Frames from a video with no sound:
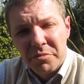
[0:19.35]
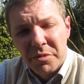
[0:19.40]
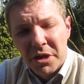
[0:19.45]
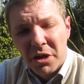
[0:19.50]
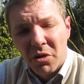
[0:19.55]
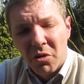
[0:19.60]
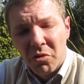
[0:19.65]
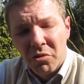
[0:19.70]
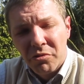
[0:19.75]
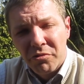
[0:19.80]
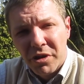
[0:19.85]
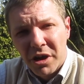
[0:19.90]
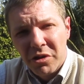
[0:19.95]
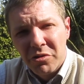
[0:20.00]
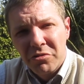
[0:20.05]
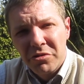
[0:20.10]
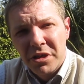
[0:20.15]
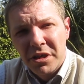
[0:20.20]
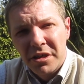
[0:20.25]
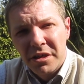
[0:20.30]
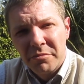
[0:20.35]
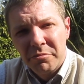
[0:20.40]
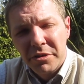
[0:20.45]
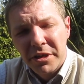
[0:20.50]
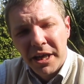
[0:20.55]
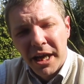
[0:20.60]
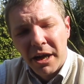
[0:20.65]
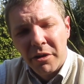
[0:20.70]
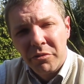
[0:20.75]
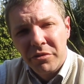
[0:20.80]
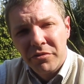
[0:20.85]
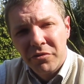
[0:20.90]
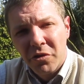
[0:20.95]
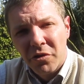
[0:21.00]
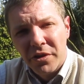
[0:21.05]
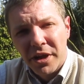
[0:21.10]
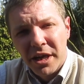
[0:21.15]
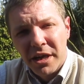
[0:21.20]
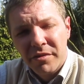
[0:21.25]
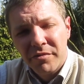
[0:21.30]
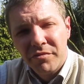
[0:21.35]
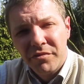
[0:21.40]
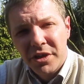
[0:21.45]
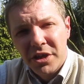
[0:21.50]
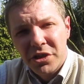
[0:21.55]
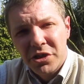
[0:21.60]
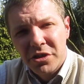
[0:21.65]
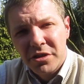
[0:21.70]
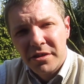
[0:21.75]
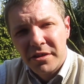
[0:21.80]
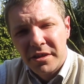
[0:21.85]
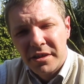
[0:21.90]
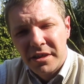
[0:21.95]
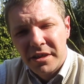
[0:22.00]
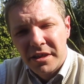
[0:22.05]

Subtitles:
been a long road, but now we've got that conviction.